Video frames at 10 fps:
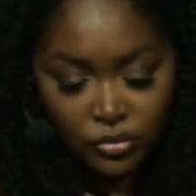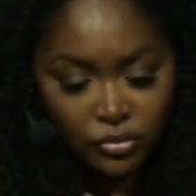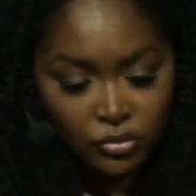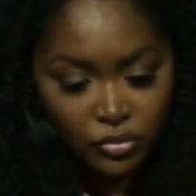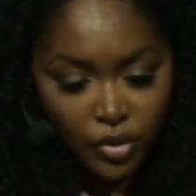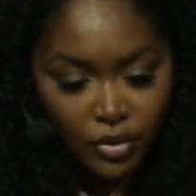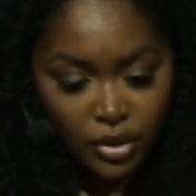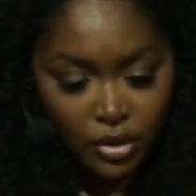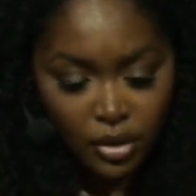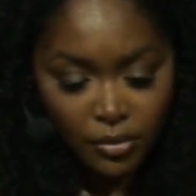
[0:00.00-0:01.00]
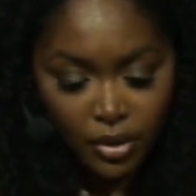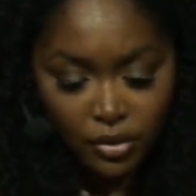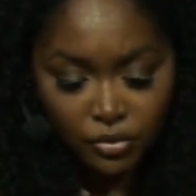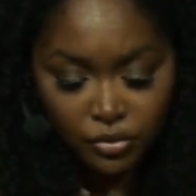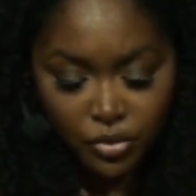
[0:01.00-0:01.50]
What was I talking
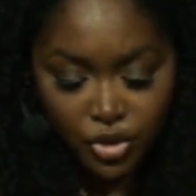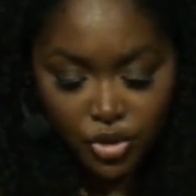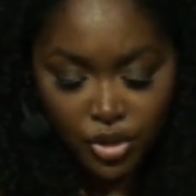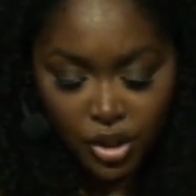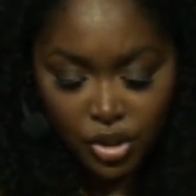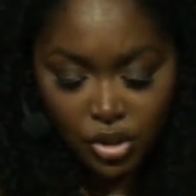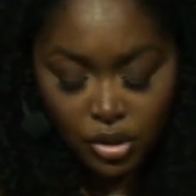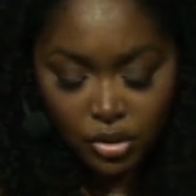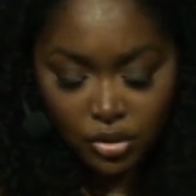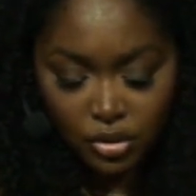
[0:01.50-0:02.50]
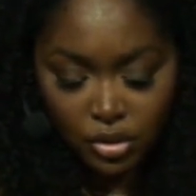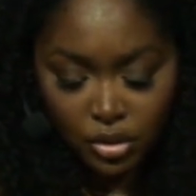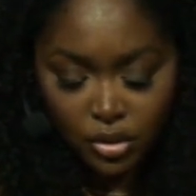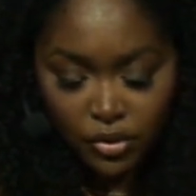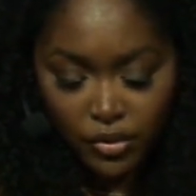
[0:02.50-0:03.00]
about? Moisturization,
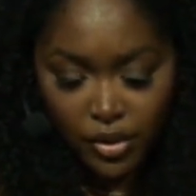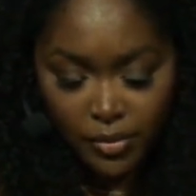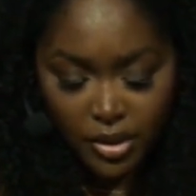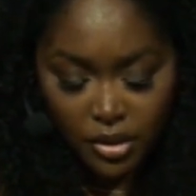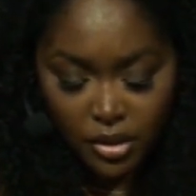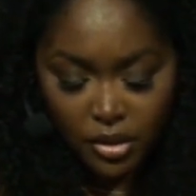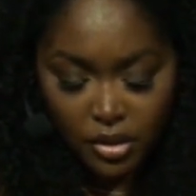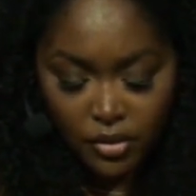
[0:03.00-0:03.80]
vitamin C,